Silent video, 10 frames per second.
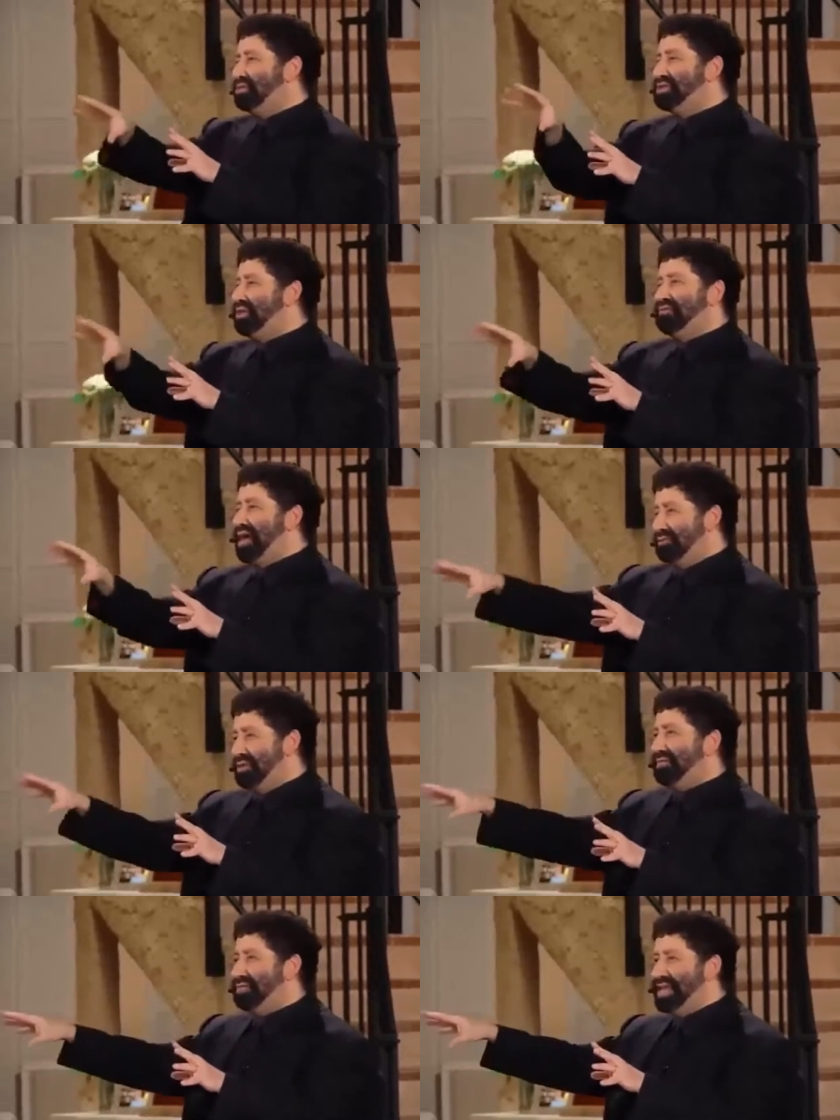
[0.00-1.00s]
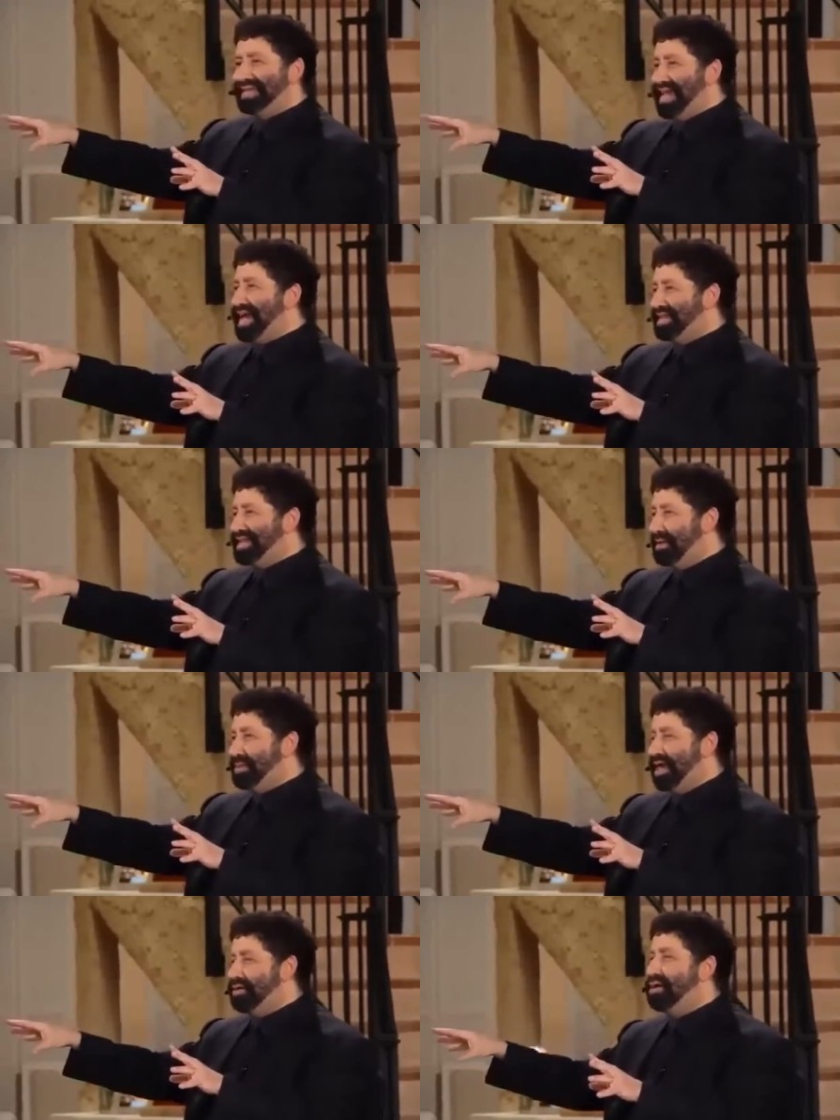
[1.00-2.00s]
still following exactly that
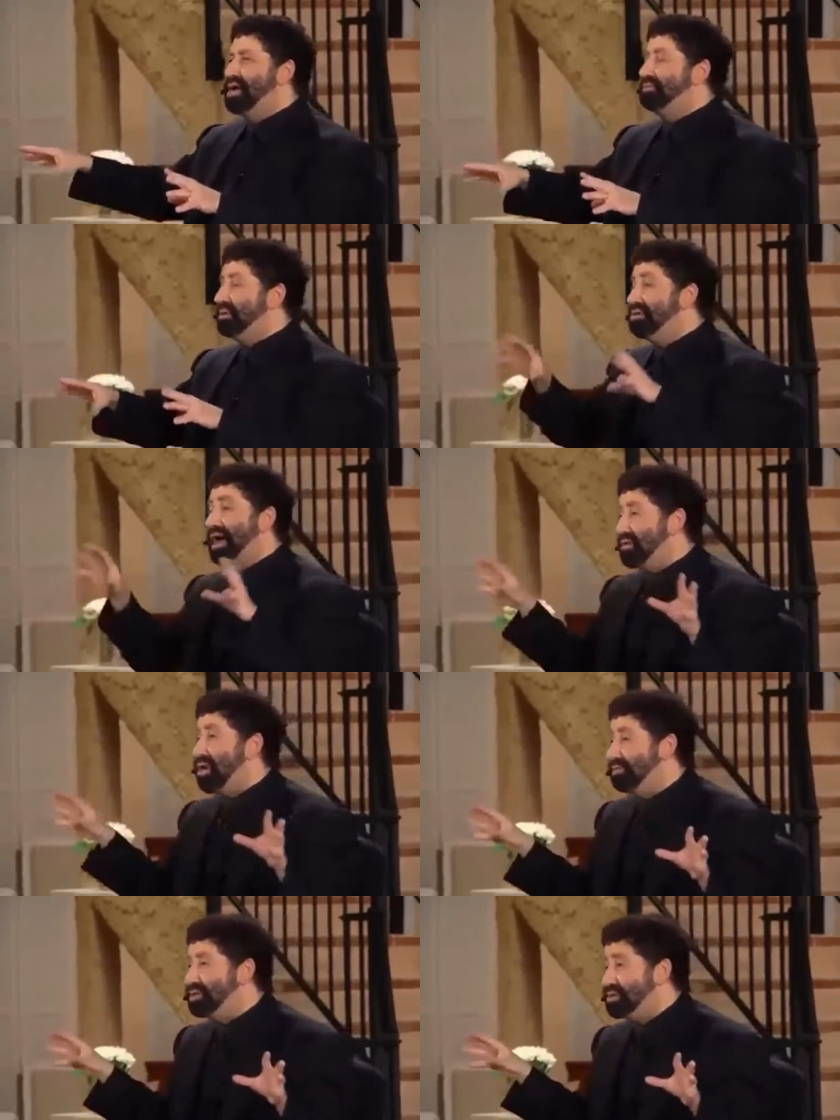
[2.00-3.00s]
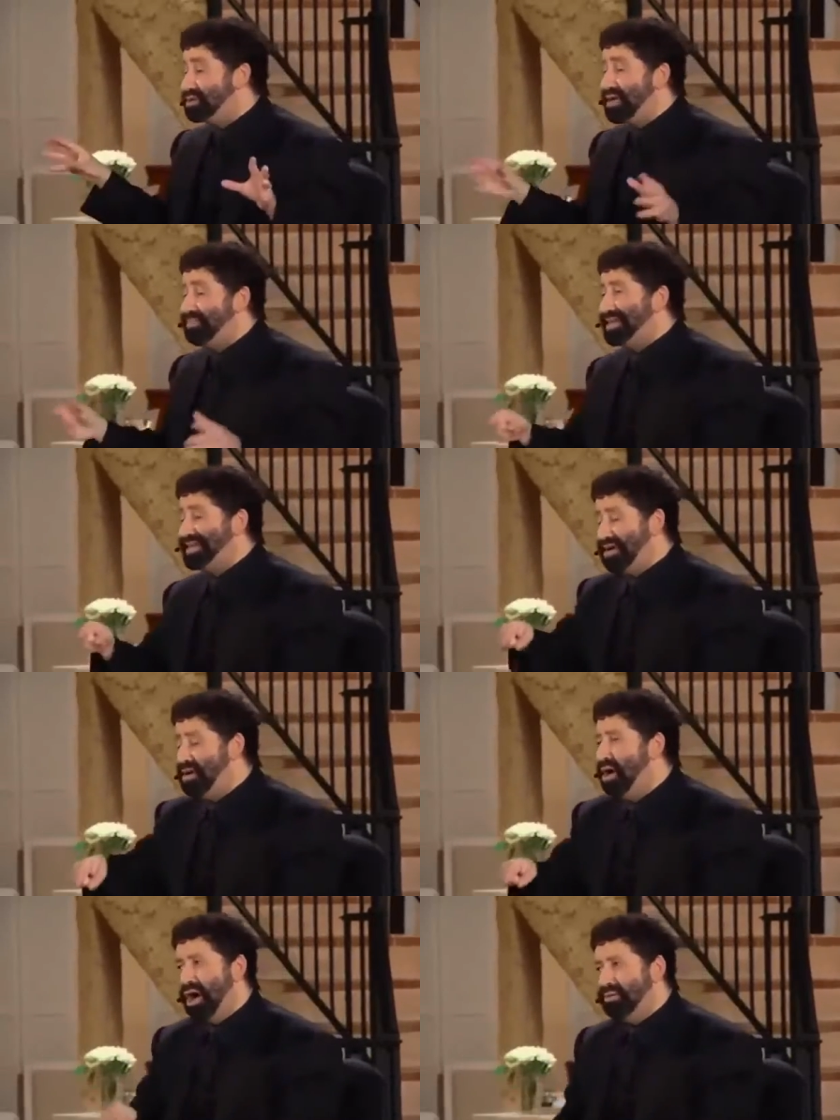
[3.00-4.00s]
pattern, but you have the harbingers on top. And I think the
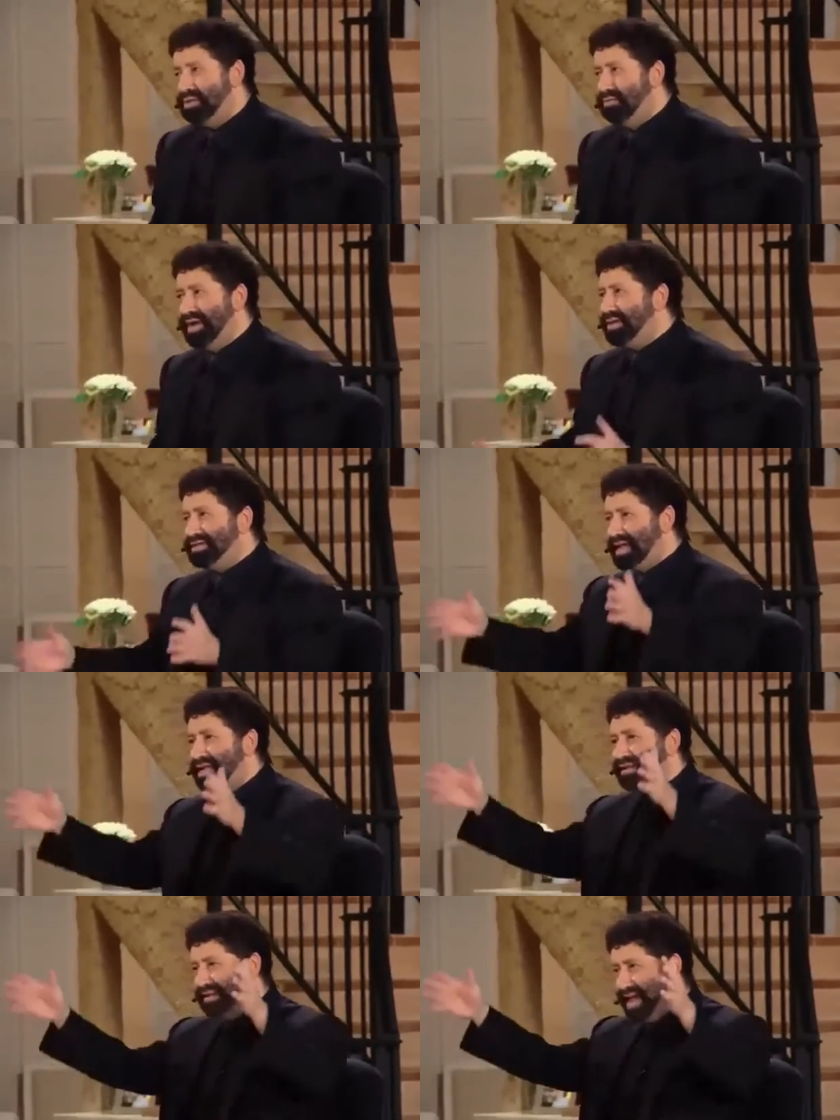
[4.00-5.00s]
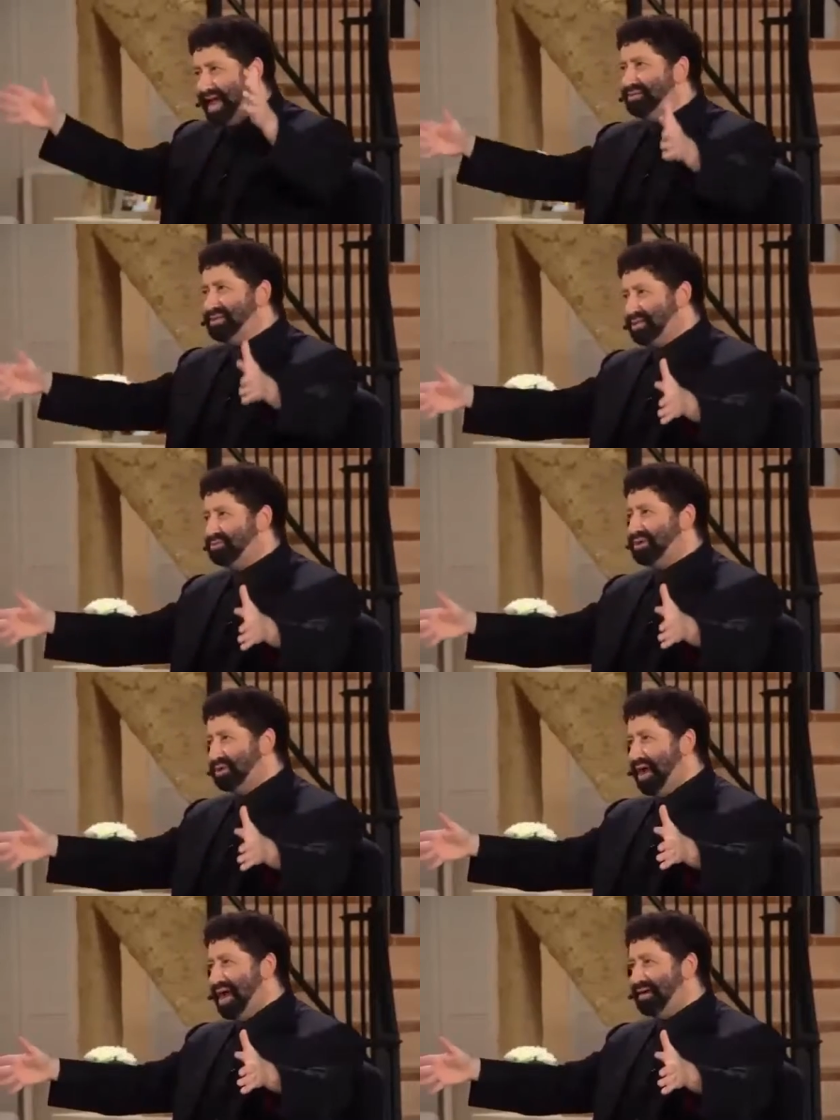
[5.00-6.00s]
harbinger of Baal is saying, now this is where
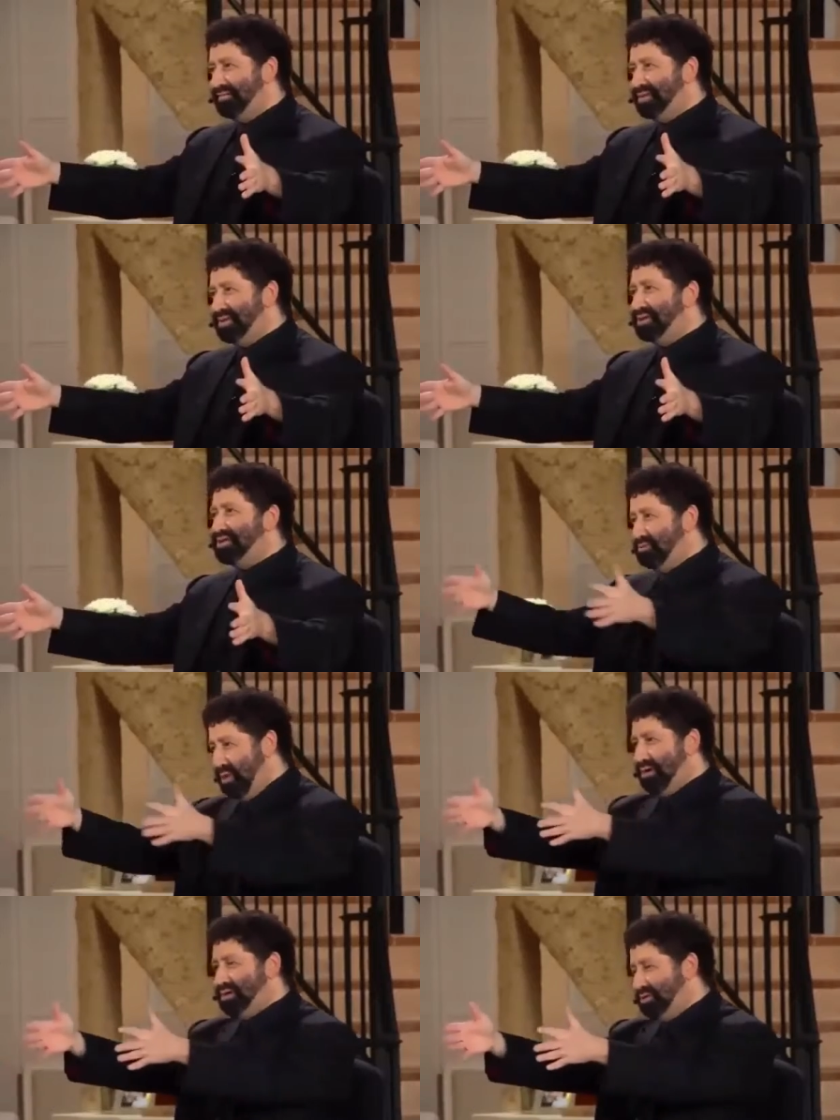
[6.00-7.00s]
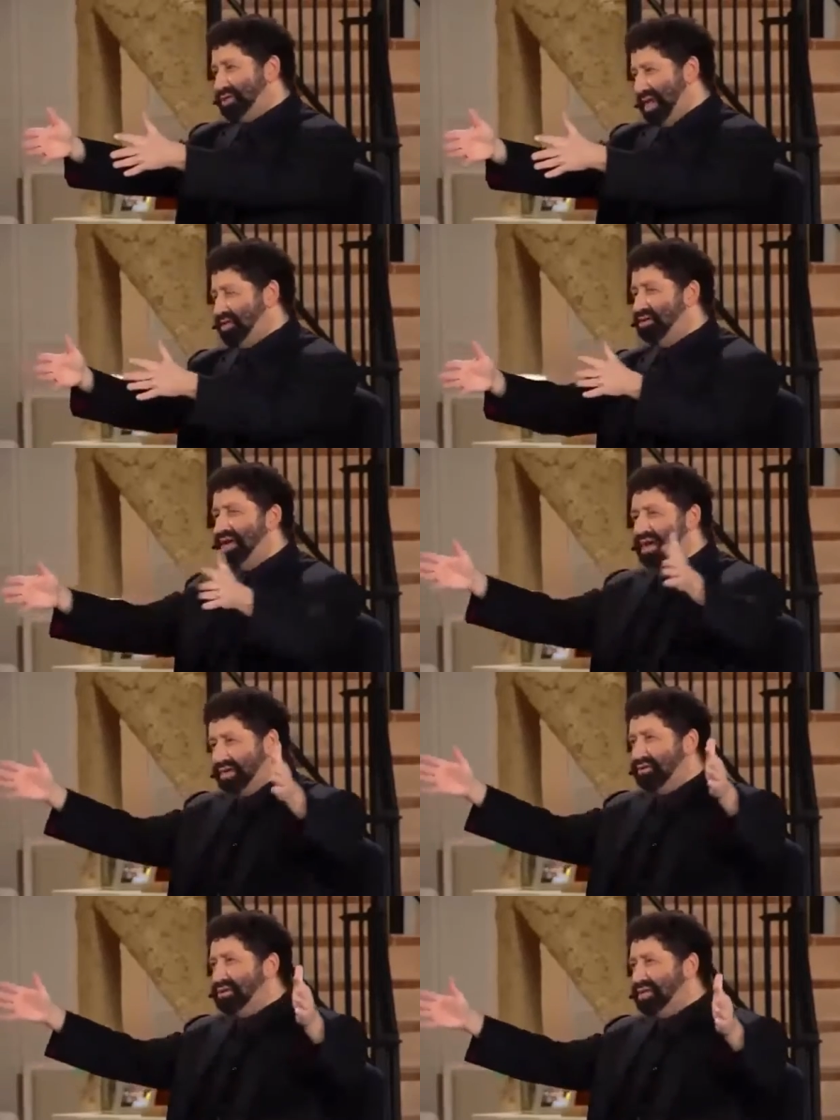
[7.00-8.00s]
you're at. You are, as you said,
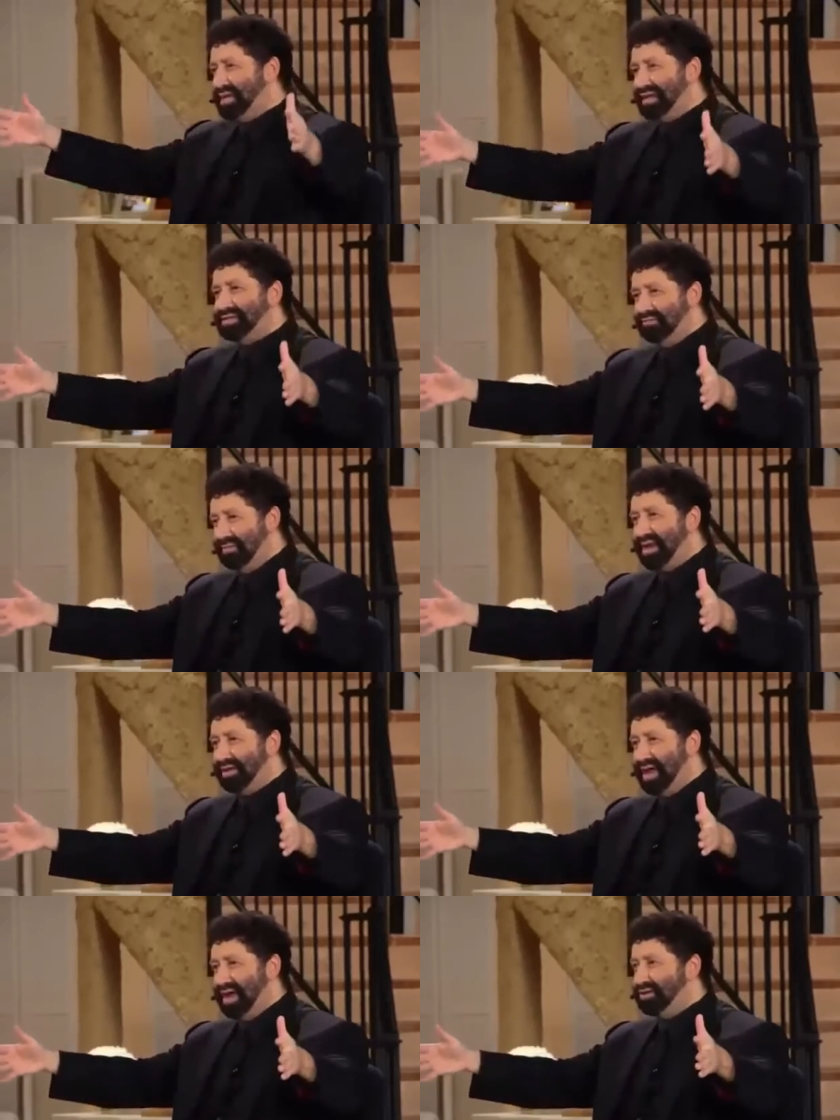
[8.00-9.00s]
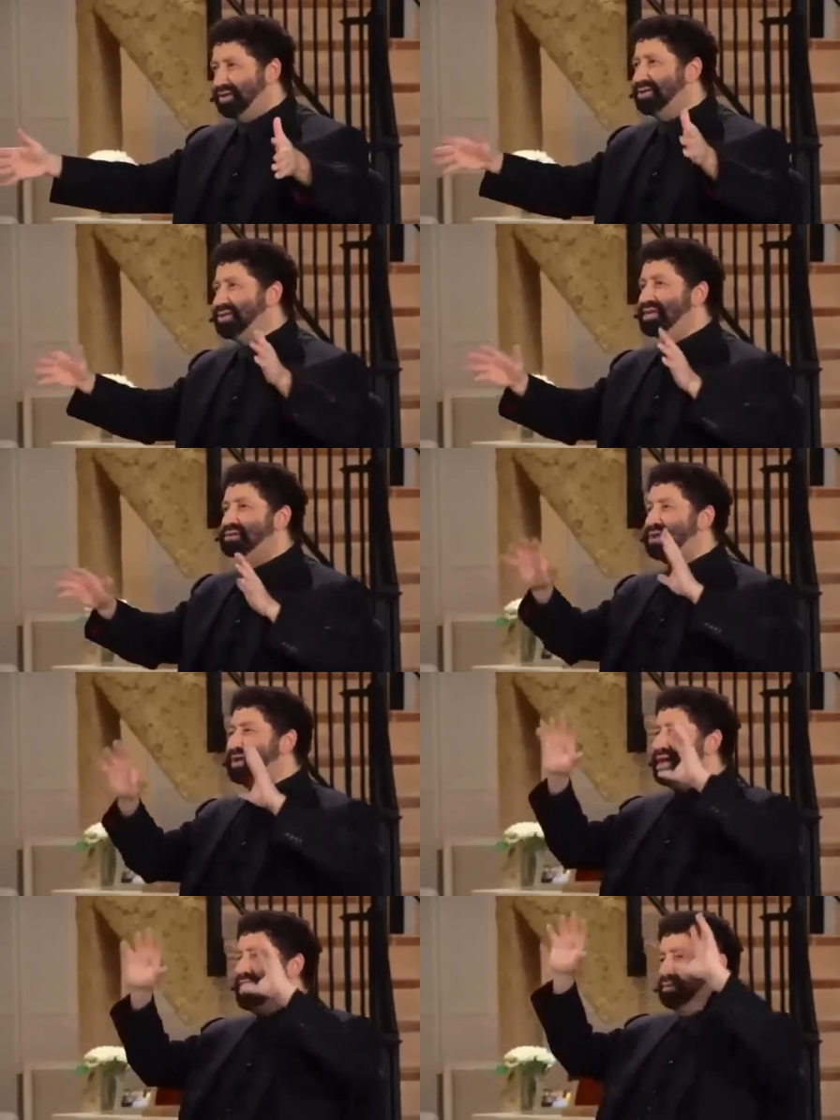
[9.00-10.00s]
you're in the days of Baal now. You're in the days when